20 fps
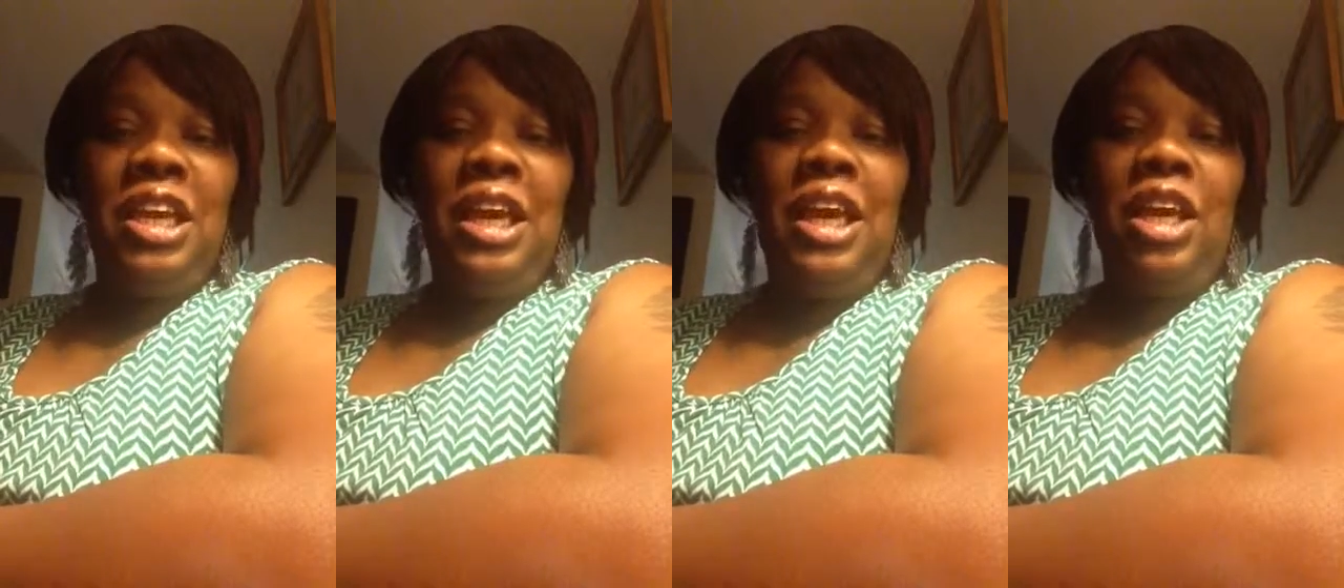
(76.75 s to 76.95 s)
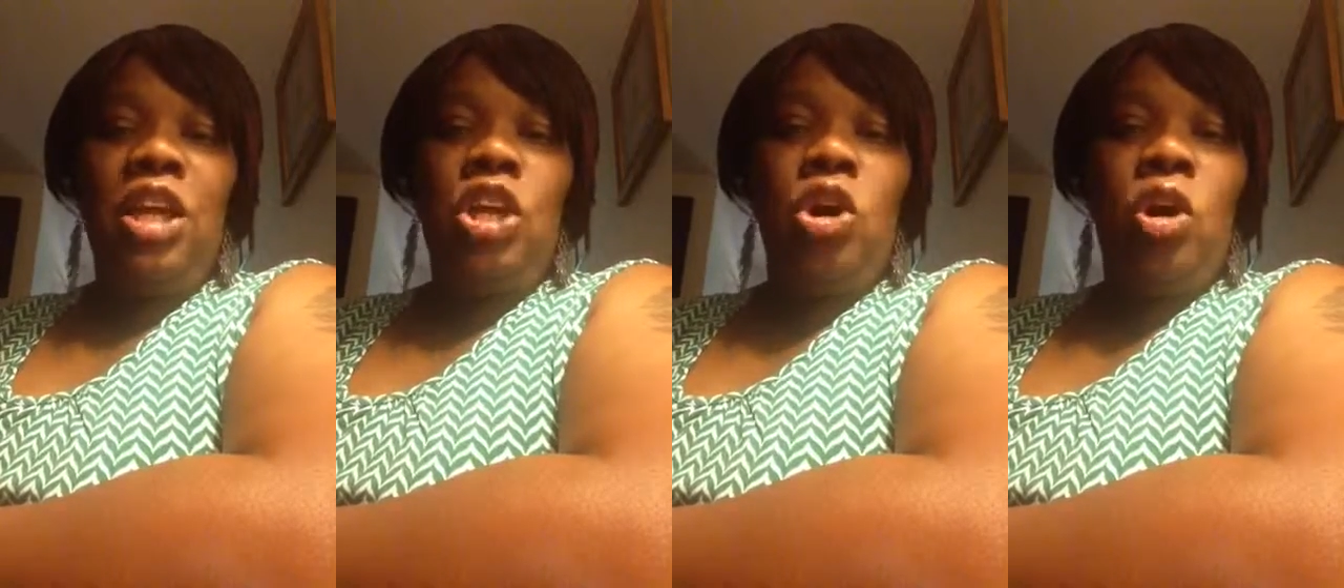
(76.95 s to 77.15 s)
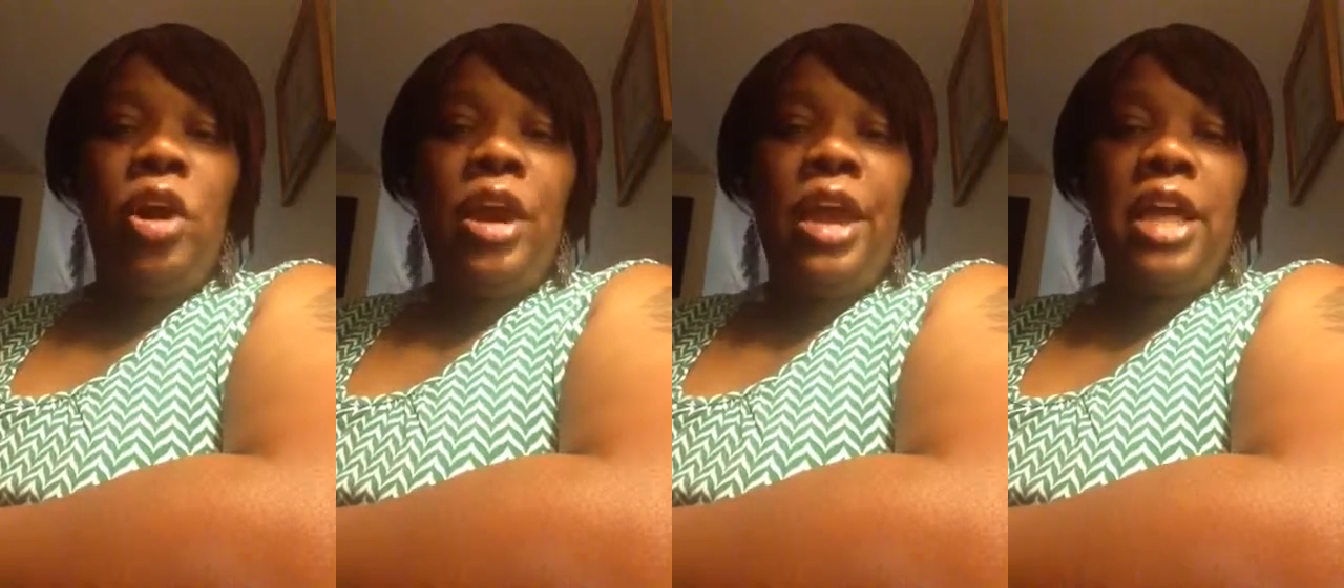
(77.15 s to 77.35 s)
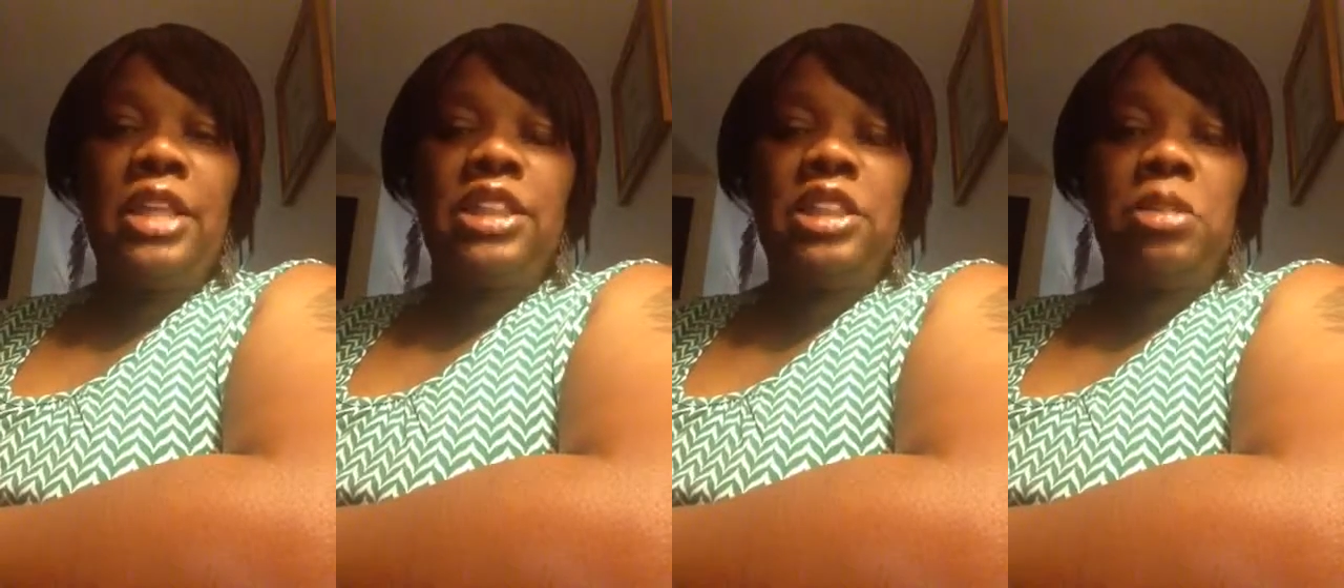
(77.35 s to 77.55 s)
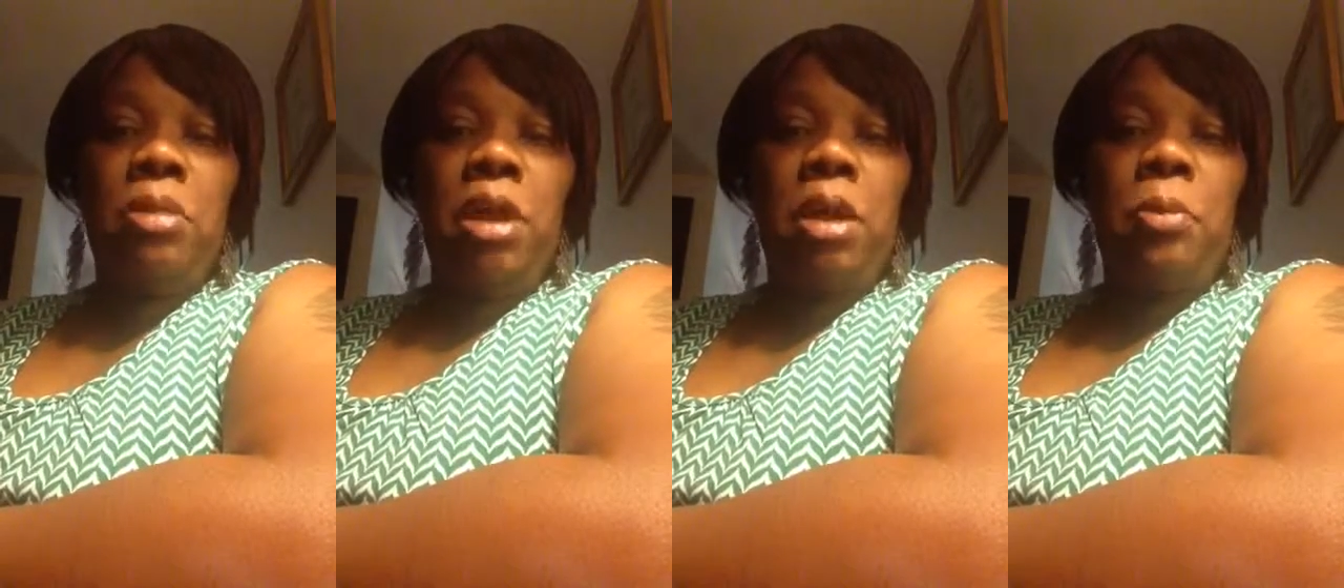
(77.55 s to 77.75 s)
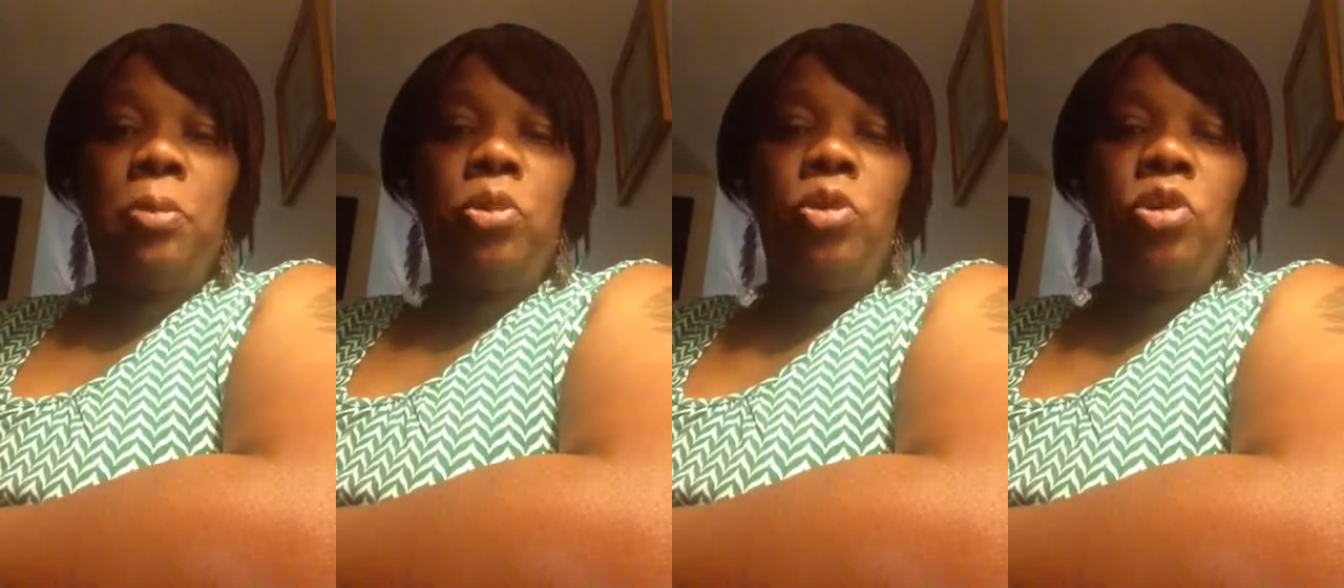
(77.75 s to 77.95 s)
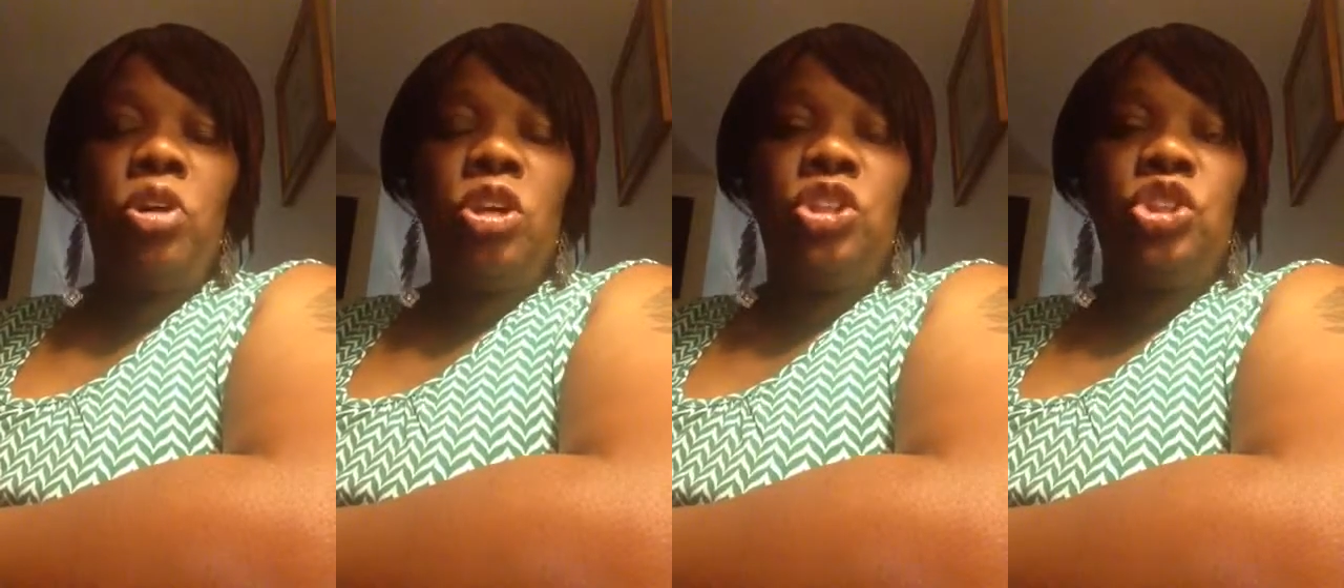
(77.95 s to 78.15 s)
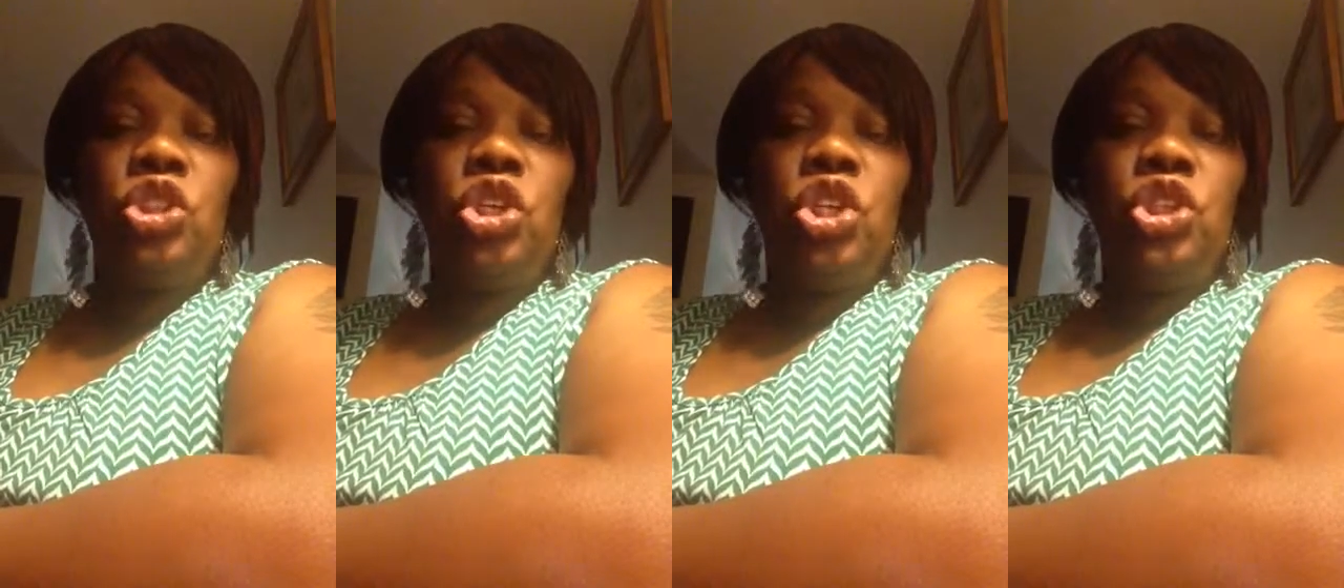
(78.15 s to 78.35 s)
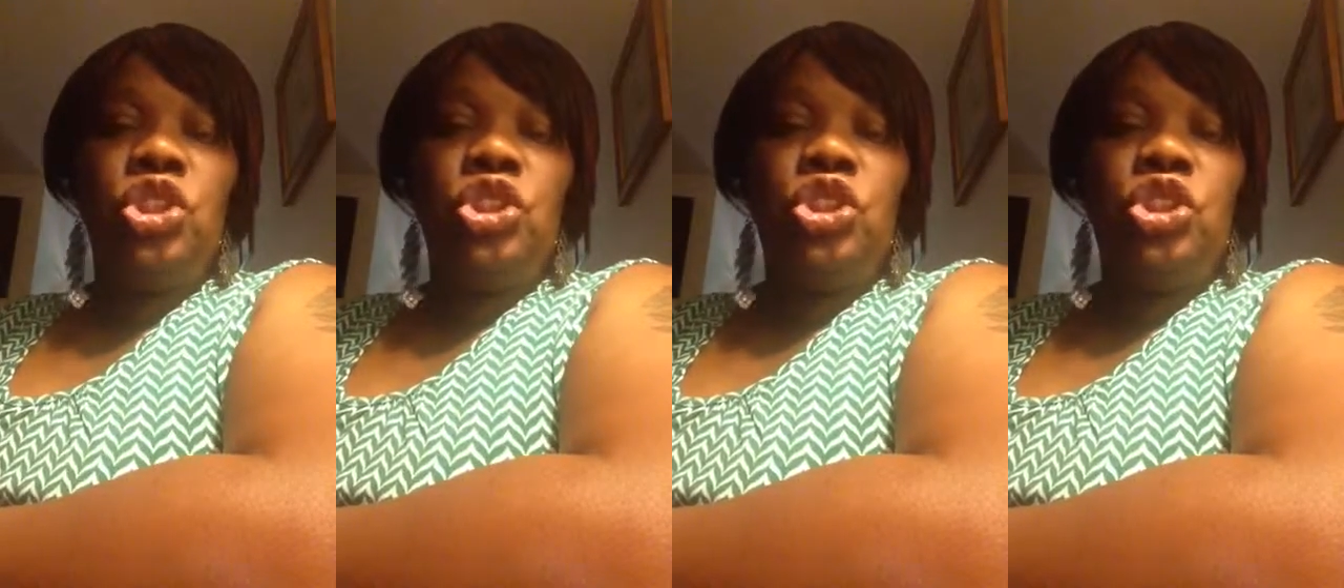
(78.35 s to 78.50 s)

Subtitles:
And God answered my prayers